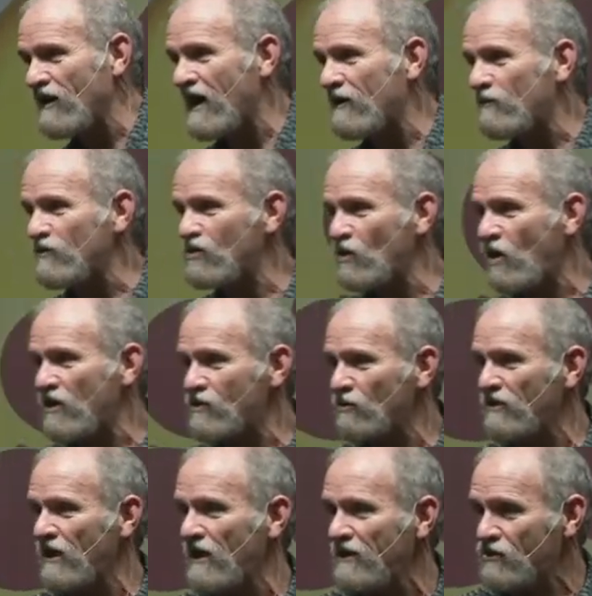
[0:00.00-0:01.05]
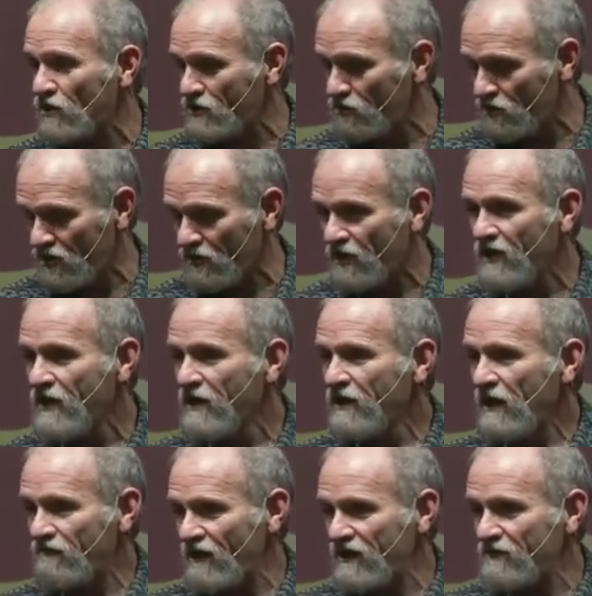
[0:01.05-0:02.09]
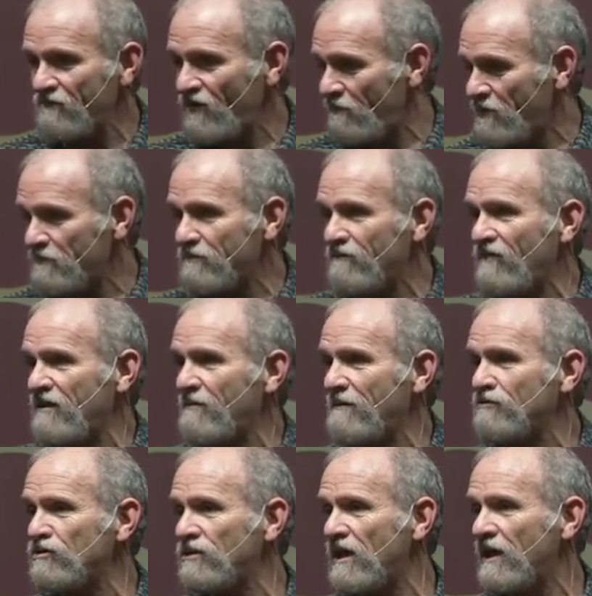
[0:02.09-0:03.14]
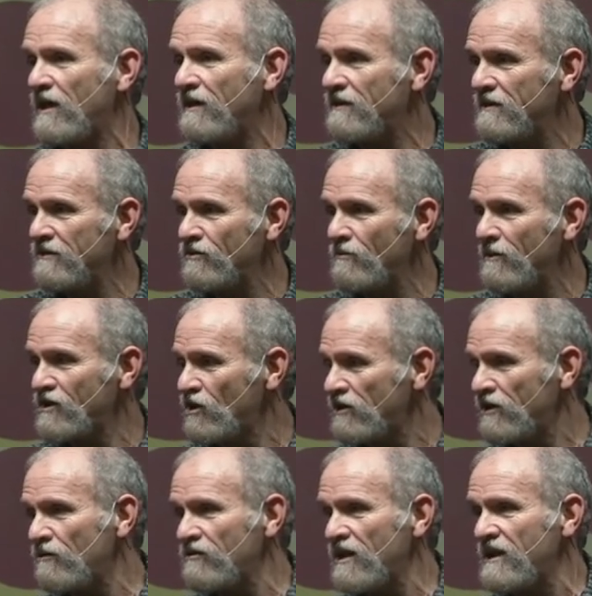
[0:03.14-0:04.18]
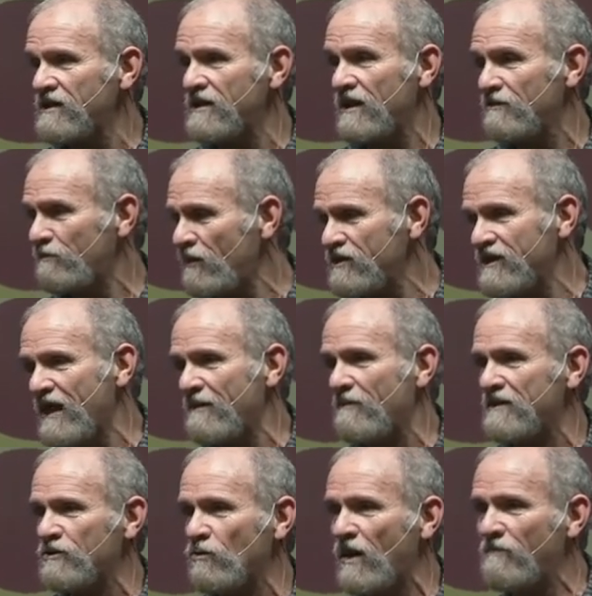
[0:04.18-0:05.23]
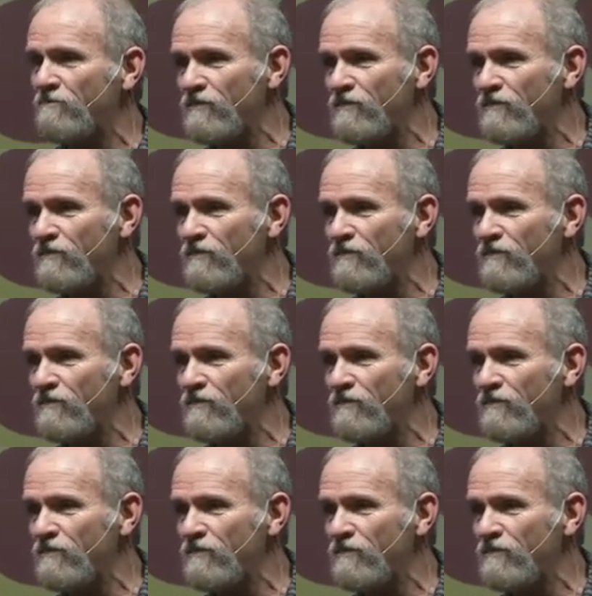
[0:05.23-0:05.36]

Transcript: they snitched his family. So he was with his partner there. He's gonna help me.